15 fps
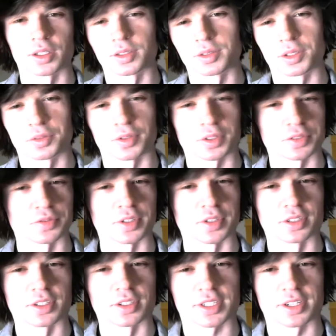your first
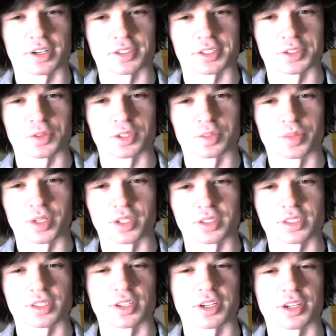villainous character would have been in
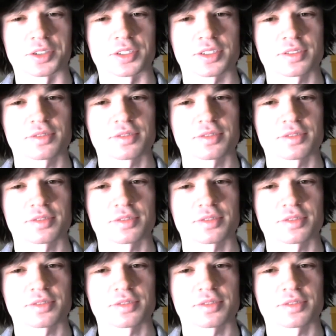Slayers.